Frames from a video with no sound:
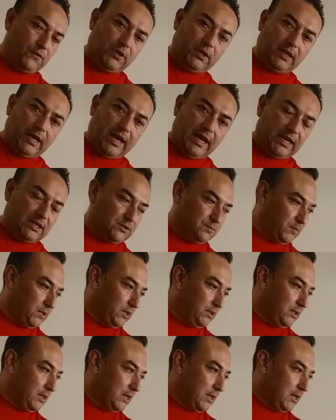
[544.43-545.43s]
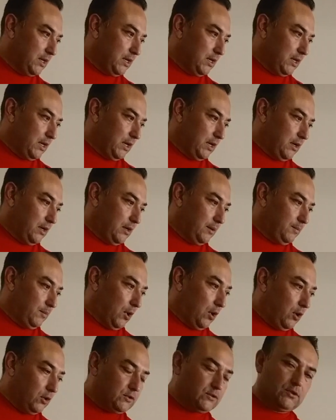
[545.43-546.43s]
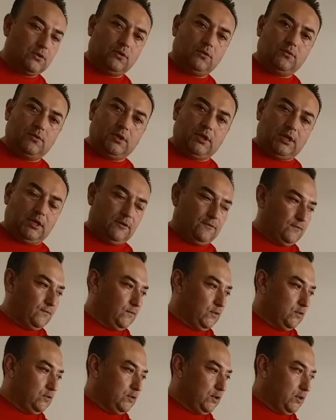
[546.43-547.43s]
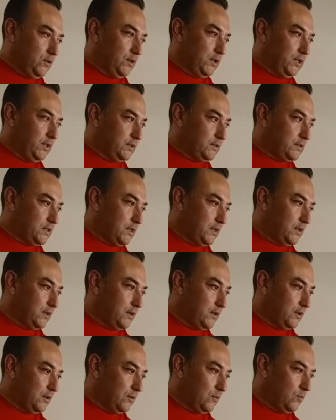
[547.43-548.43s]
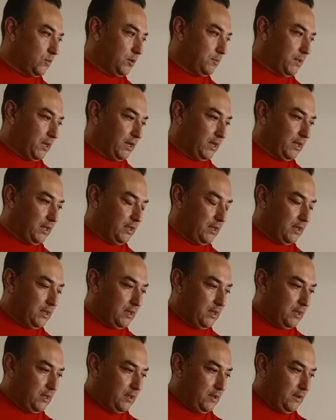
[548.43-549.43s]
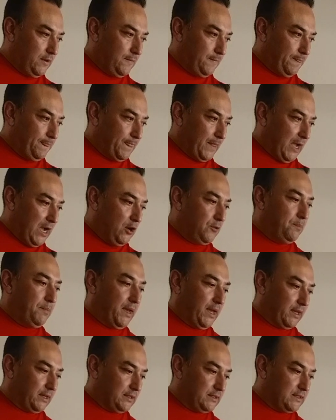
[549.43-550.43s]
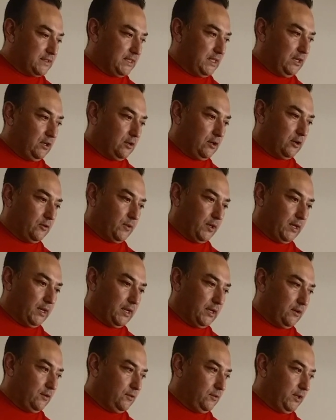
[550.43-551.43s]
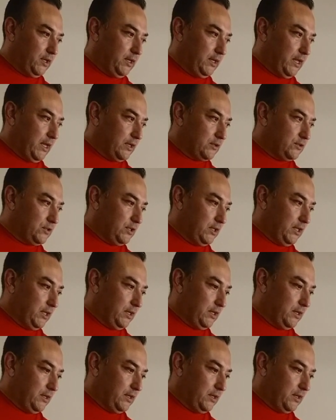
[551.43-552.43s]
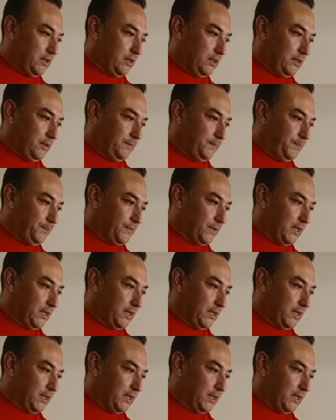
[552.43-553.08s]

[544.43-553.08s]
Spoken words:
just feel free to ask me. Also, if you noticed where my Outback is sitting on right now, it actually